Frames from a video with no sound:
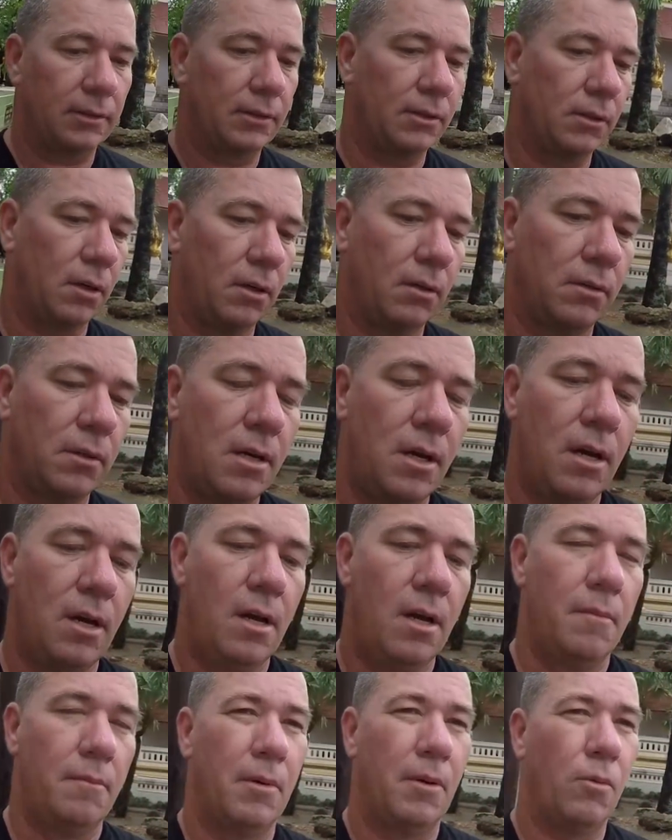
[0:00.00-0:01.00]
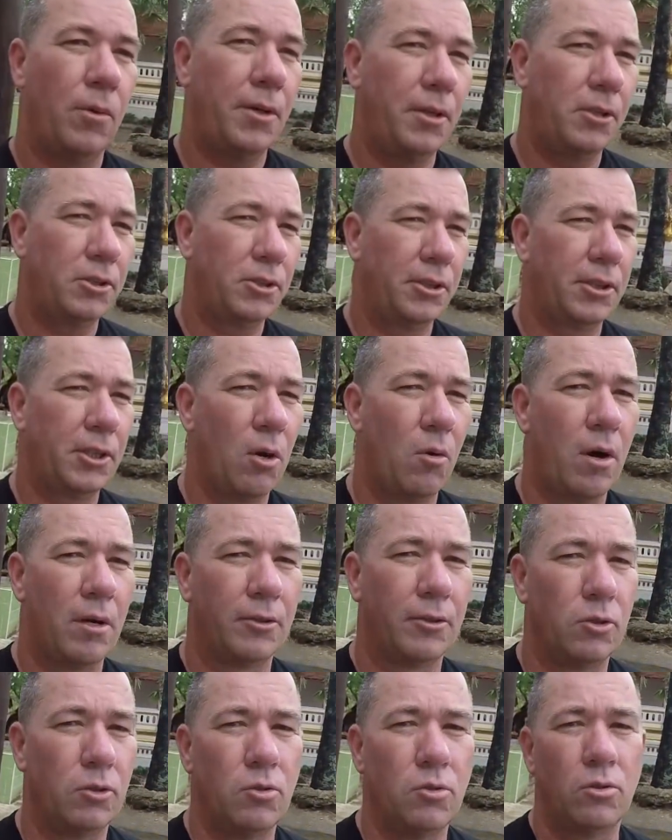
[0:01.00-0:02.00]
So, but we usually go
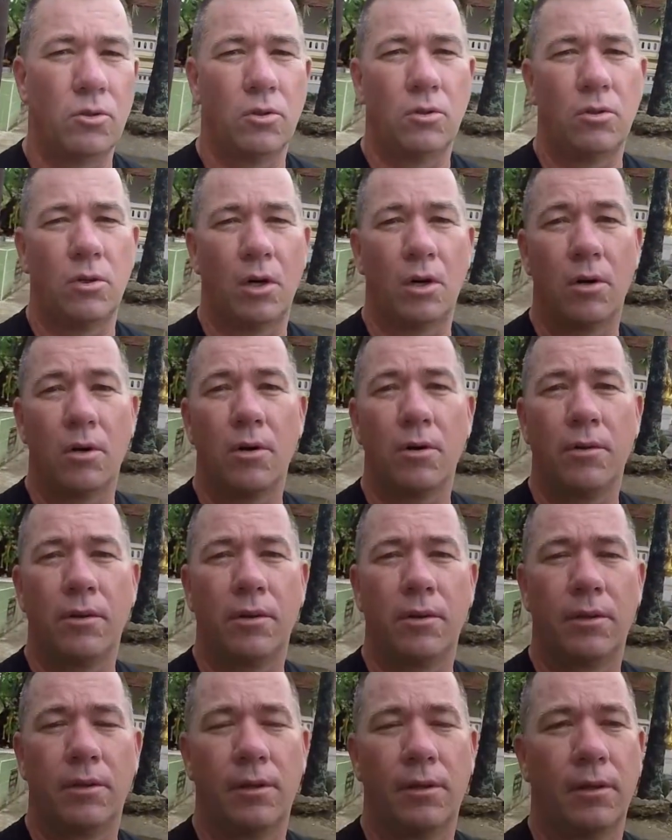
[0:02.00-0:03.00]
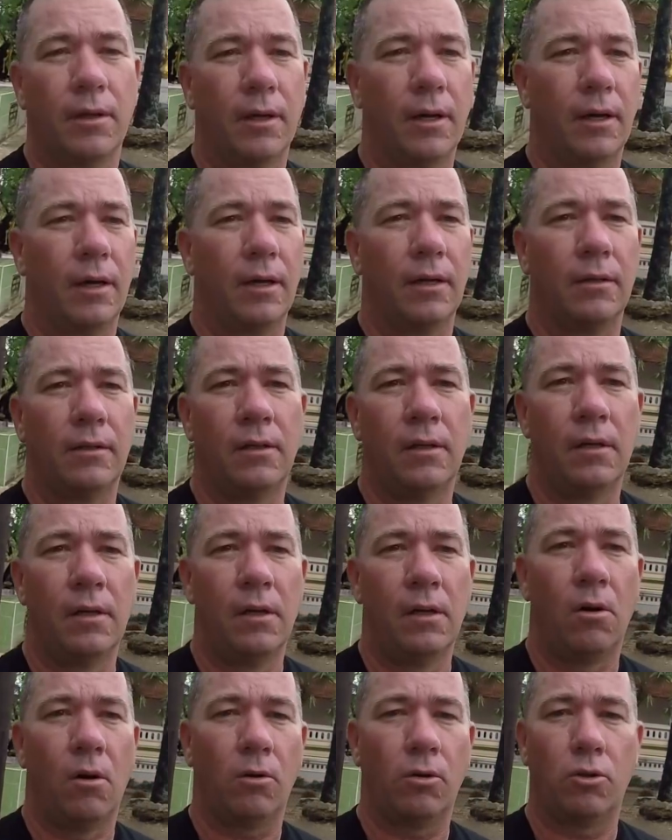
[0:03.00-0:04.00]
on Google Earth or
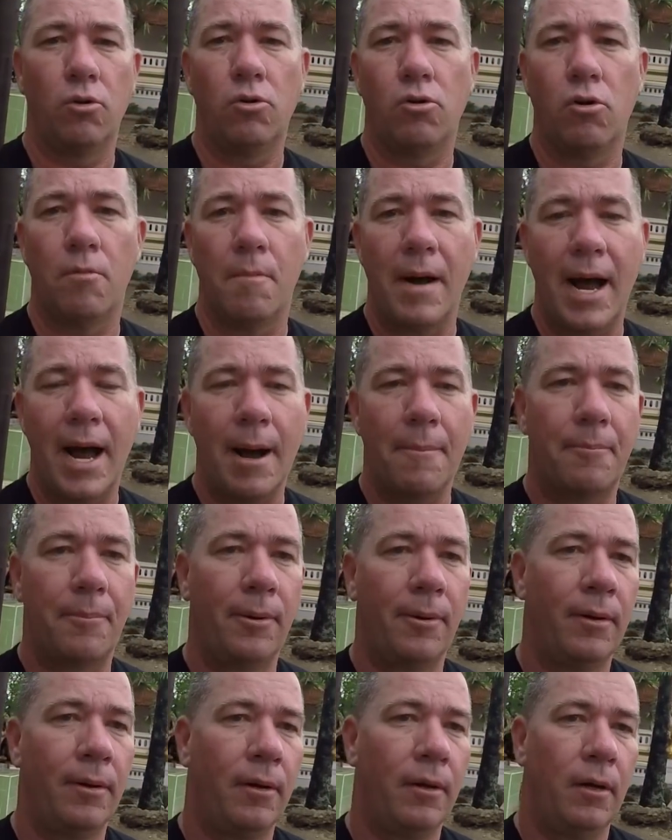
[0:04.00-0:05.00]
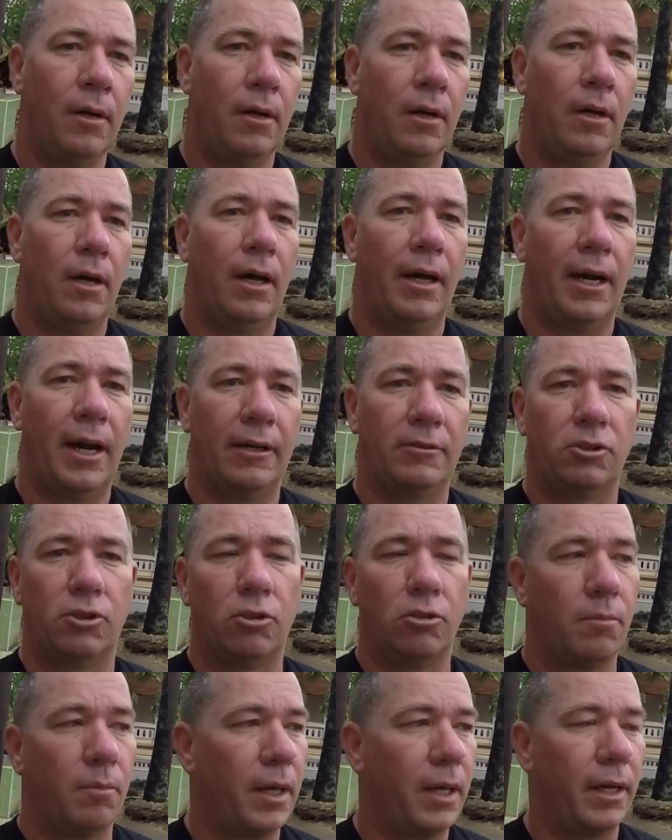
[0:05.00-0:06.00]
Google Map, and I
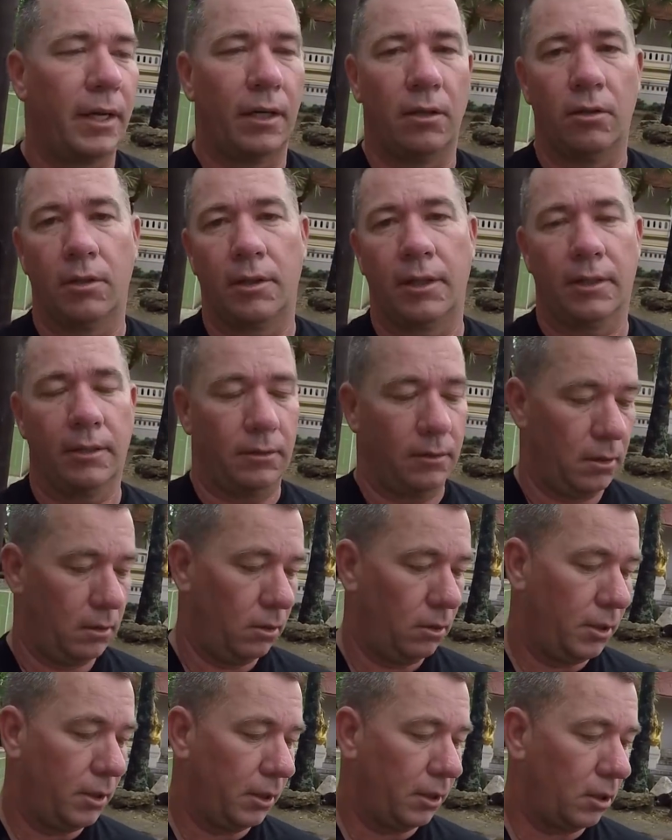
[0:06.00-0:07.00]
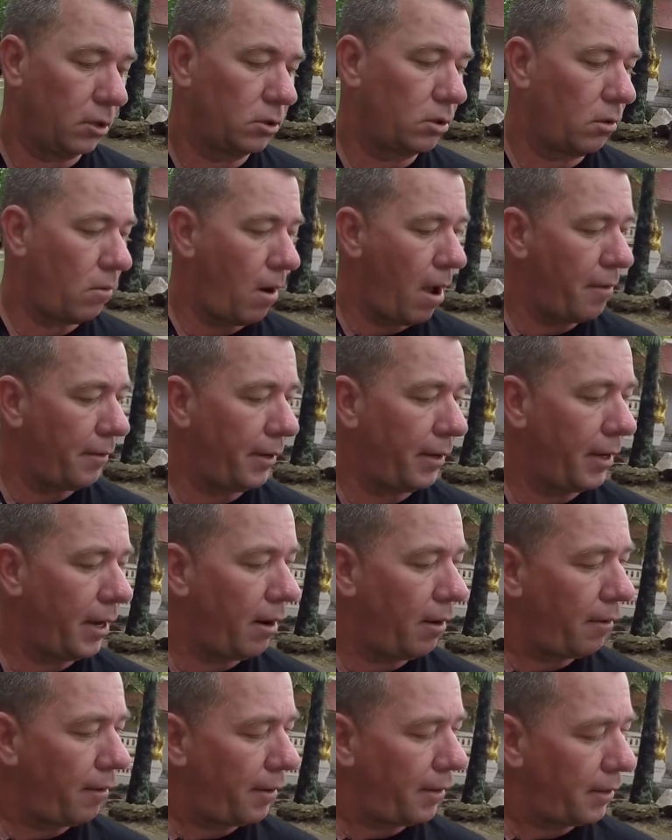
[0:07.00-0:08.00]
zoom in and look at the surrounding
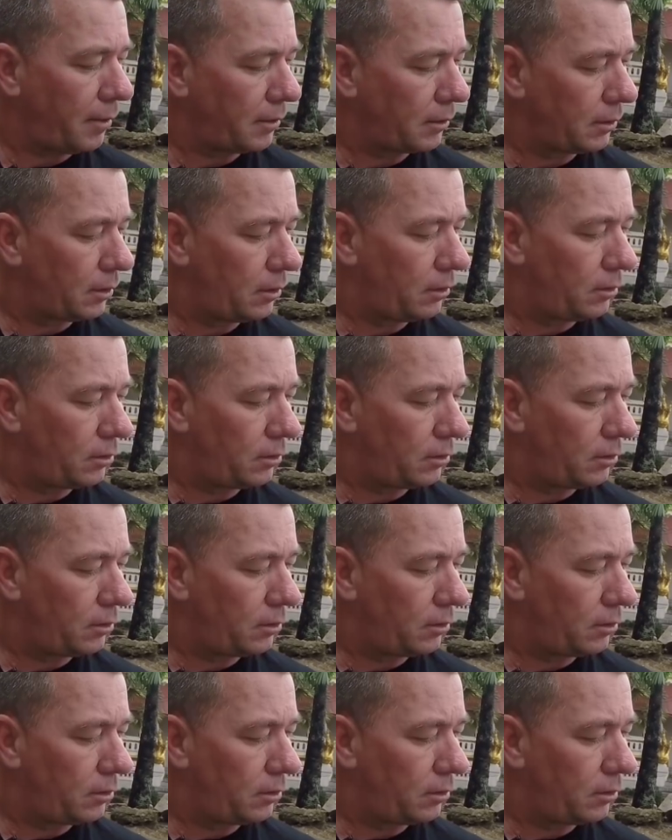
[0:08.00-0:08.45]
areas.